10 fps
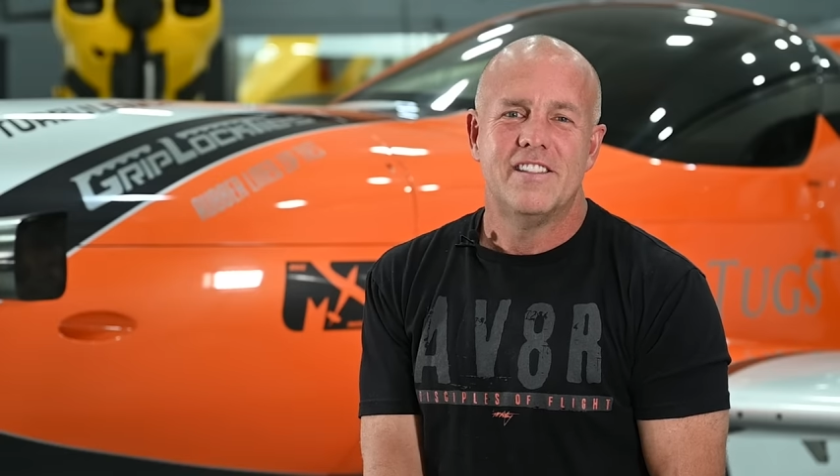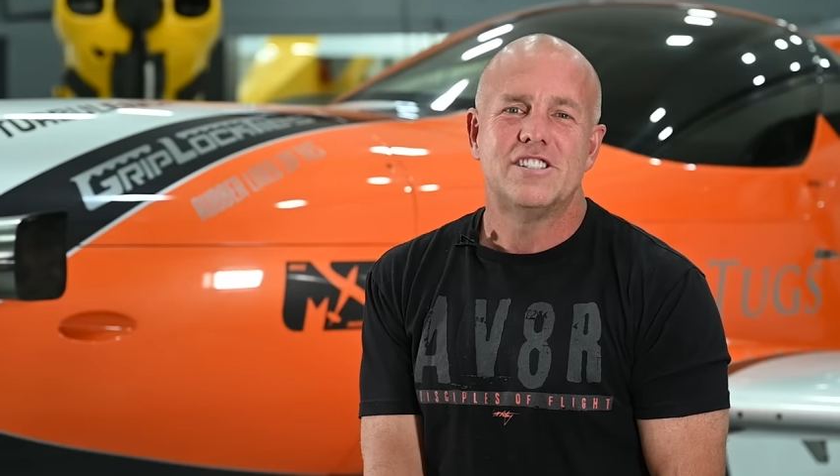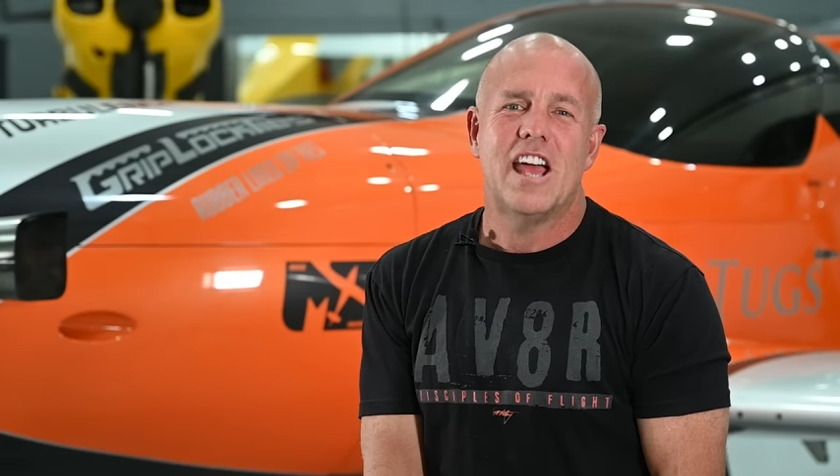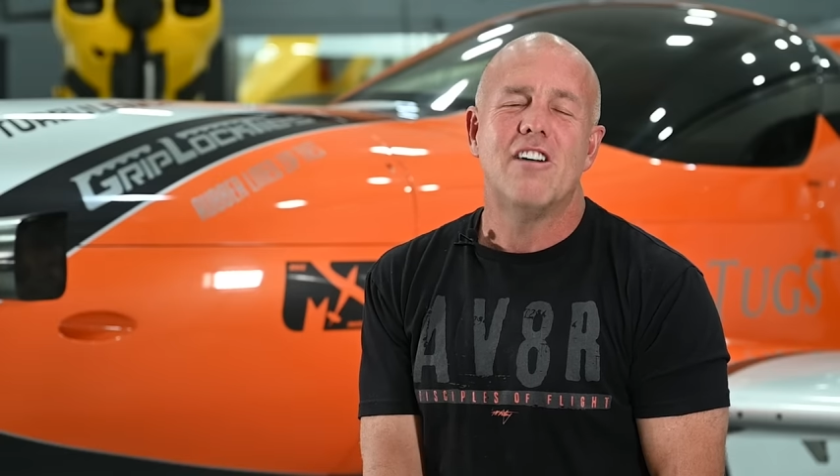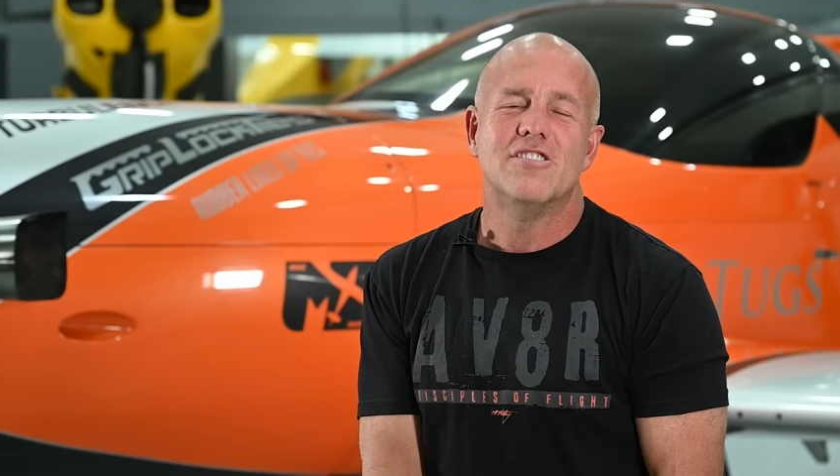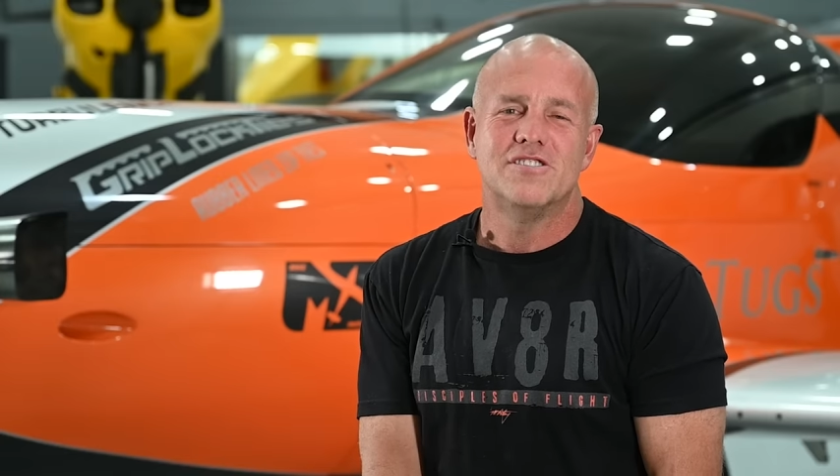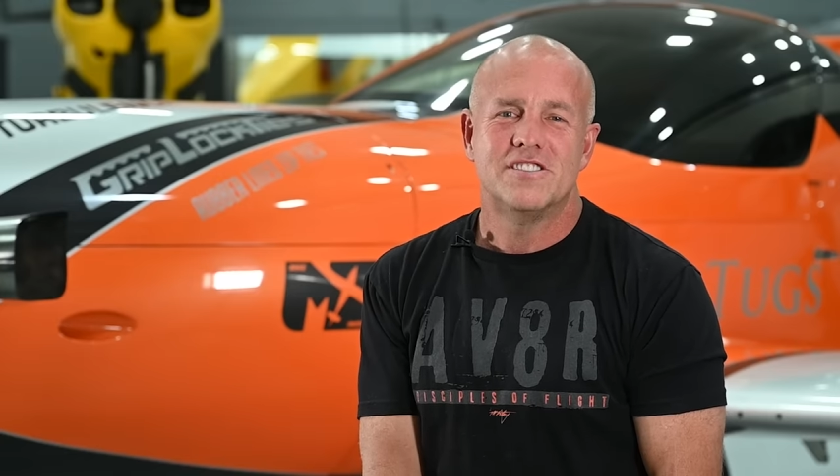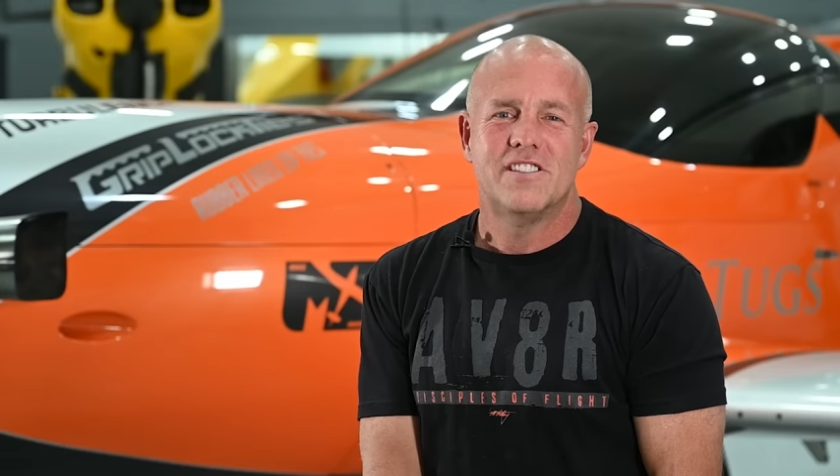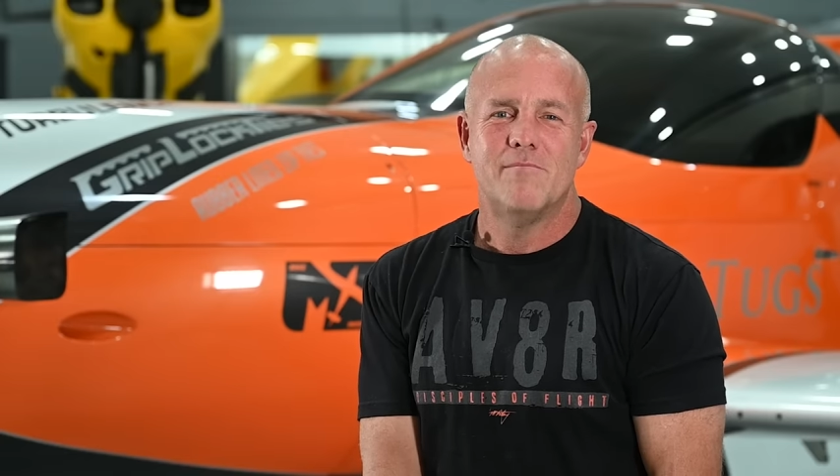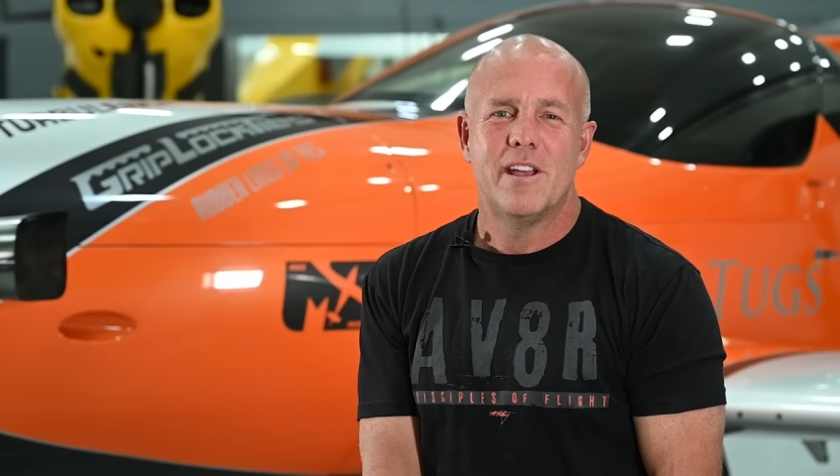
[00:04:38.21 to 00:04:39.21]
the challenge
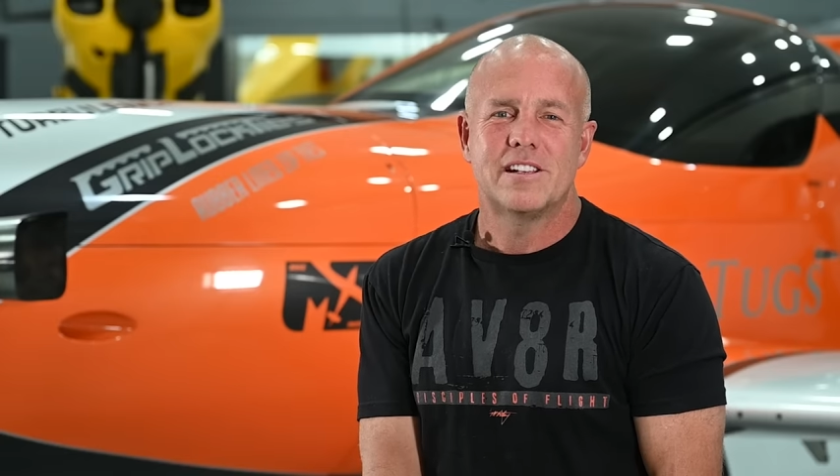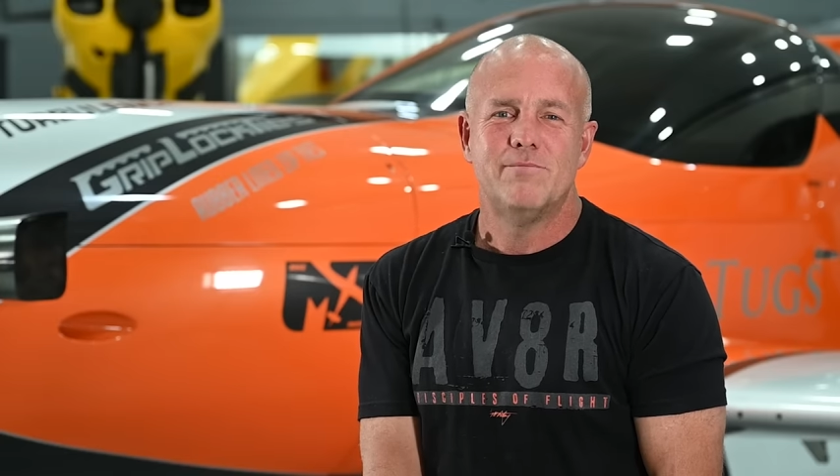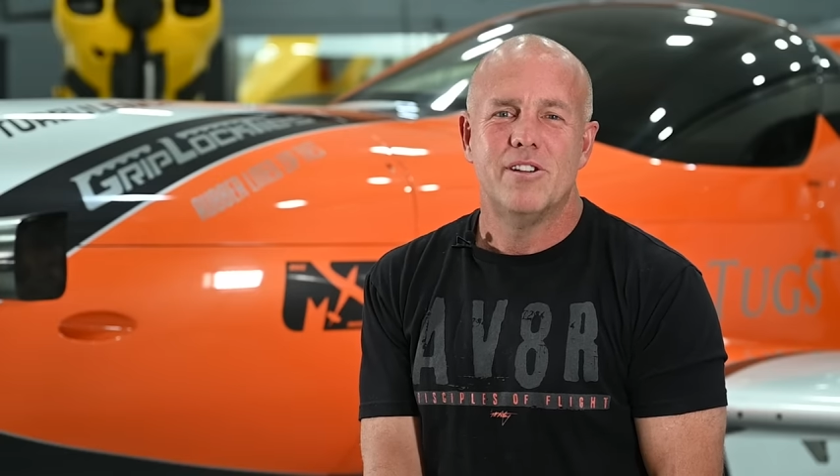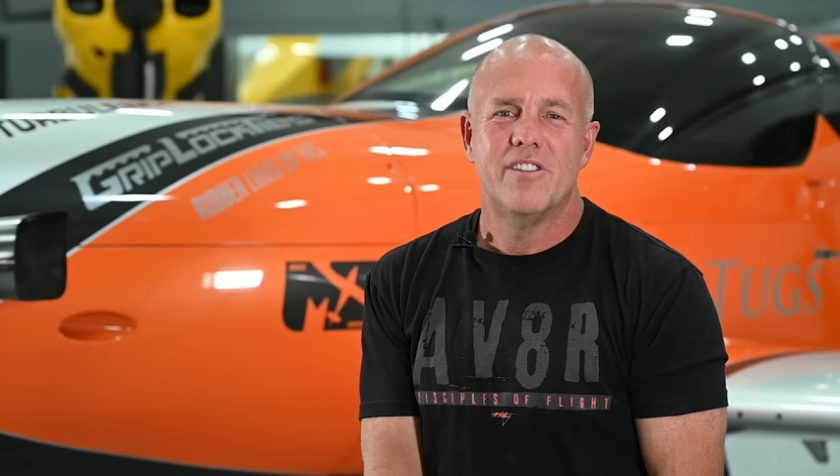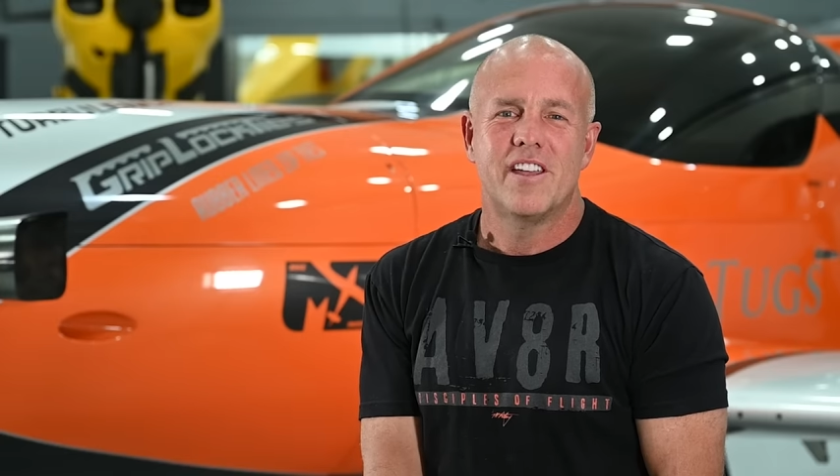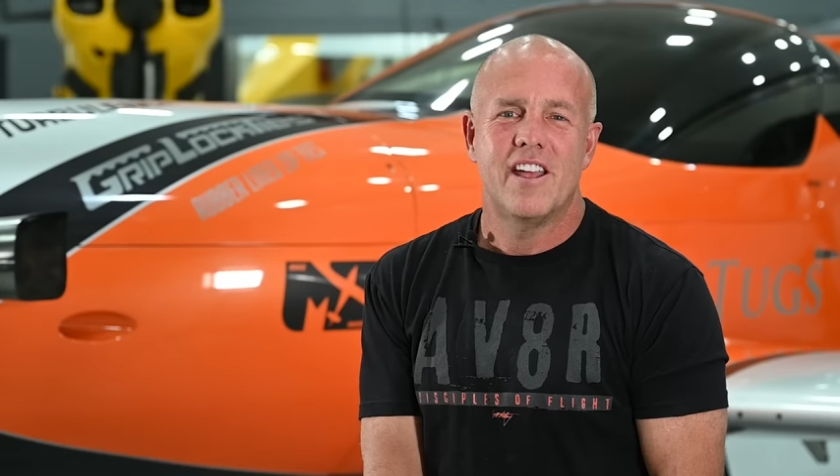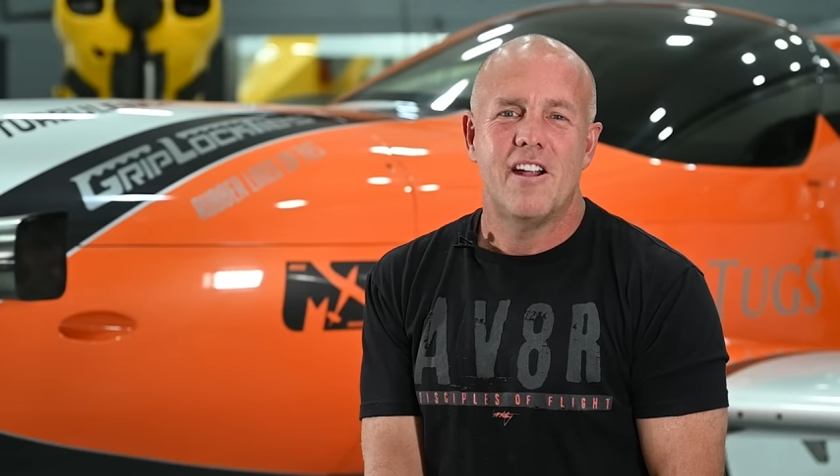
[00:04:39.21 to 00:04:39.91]
that makes building